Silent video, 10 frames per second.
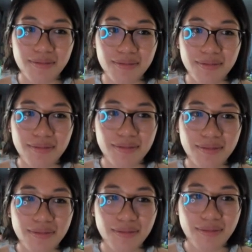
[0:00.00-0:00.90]

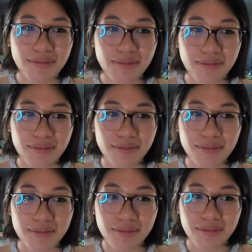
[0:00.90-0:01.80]

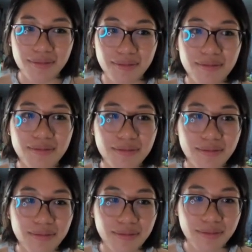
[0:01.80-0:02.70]

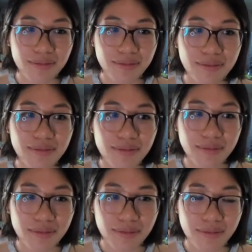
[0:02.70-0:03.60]

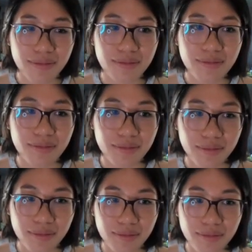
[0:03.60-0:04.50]

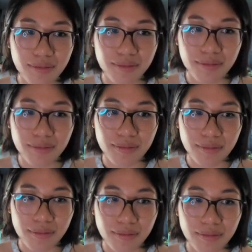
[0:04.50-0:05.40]

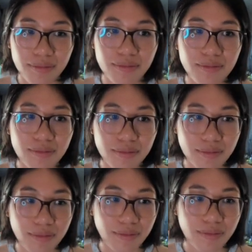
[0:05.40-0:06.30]

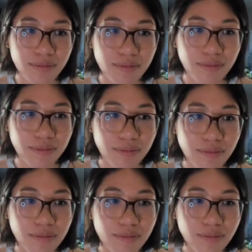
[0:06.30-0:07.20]

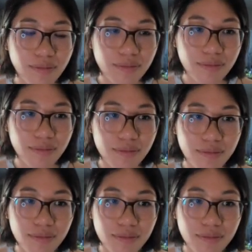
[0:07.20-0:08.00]
[no speech]